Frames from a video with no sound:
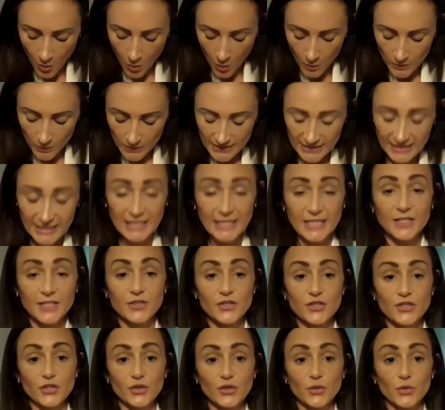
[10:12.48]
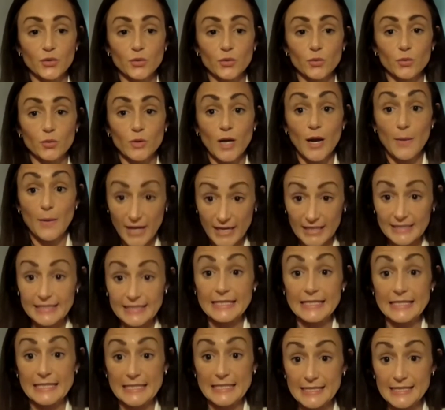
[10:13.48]
needing to come back to
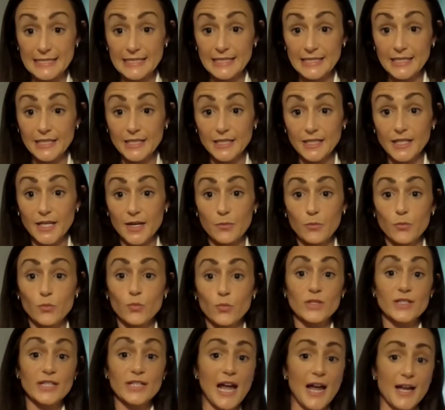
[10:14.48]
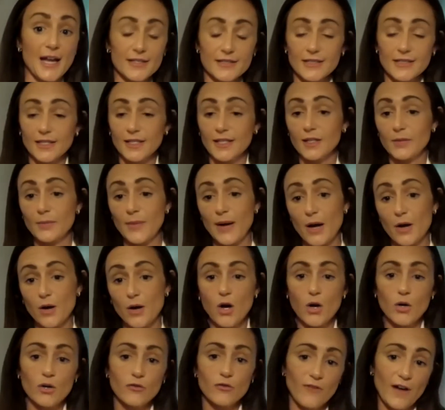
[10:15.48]
DC and was asking about,
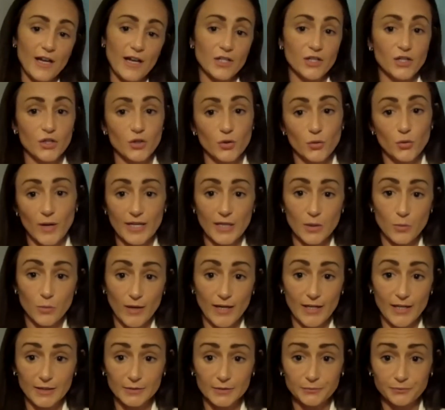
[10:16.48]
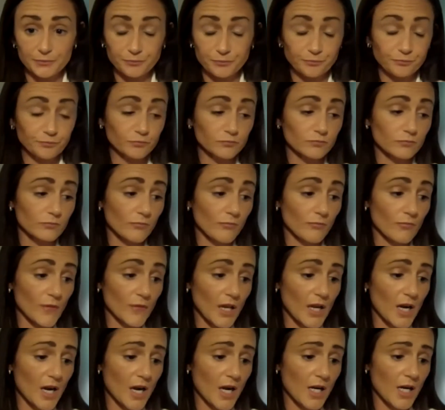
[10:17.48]
oh, if I knew anywhere,
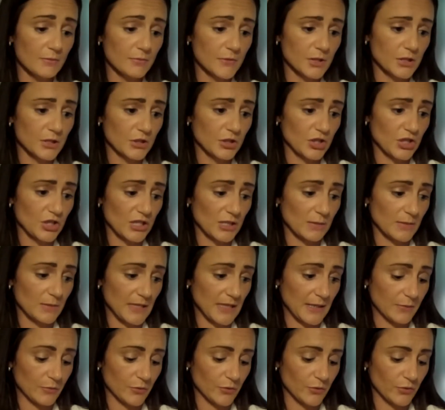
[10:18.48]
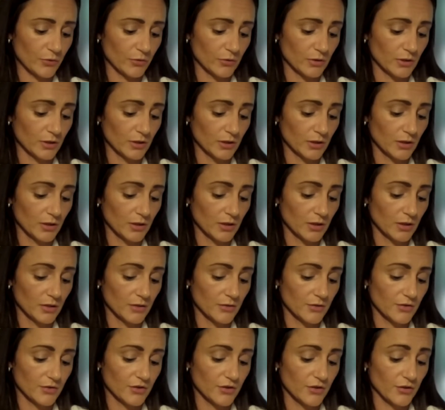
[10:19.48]
she'd be able
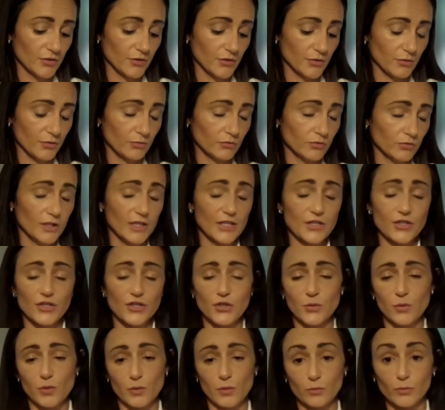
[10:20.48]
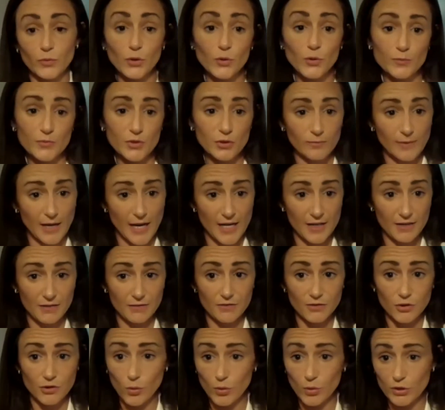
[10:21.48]
to look into a room to rent
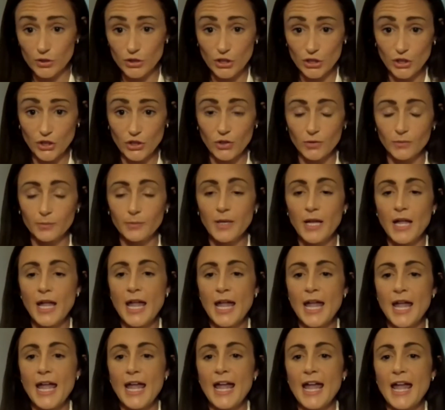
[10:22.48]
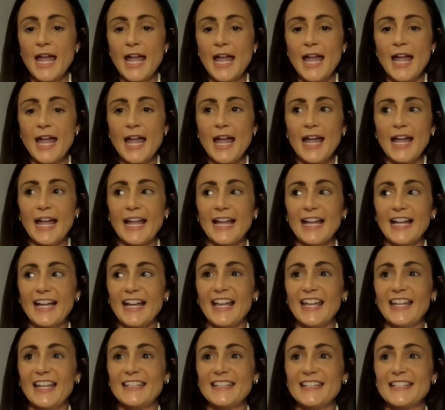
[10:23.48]
short term.
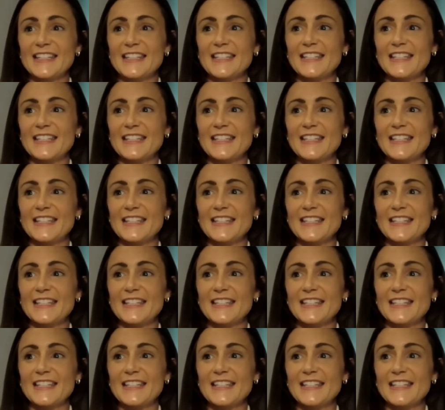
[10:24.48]
And